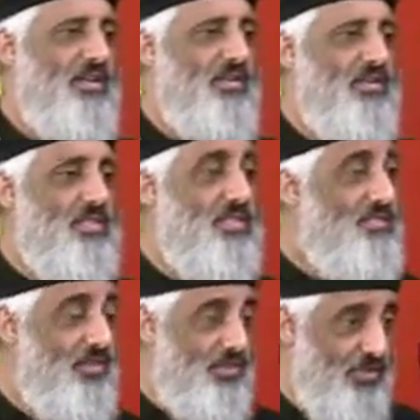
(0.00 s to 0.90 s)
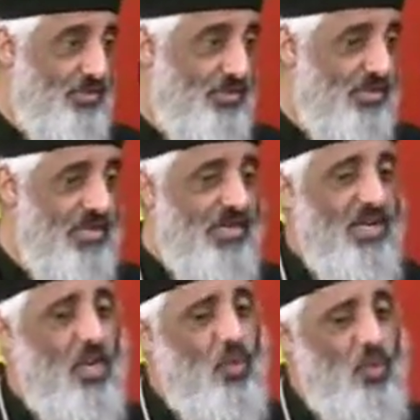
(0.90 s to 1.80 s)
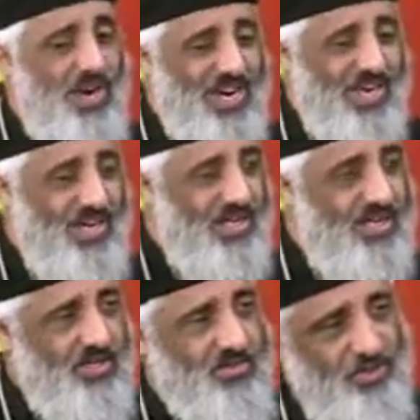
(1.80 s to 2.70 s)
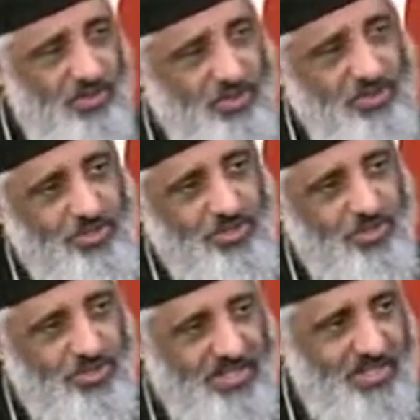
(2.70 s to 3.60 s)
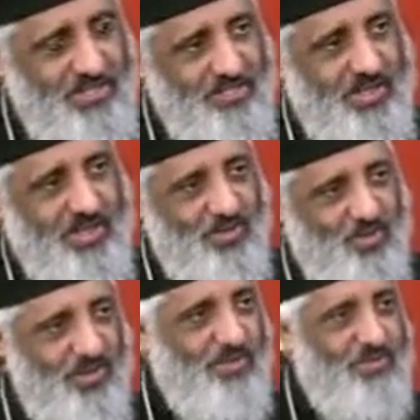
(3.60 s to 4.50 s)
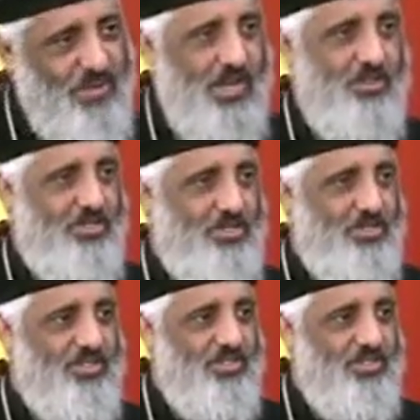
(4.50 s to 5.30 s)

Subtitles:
civil unions. Why push to redefine the word marriage?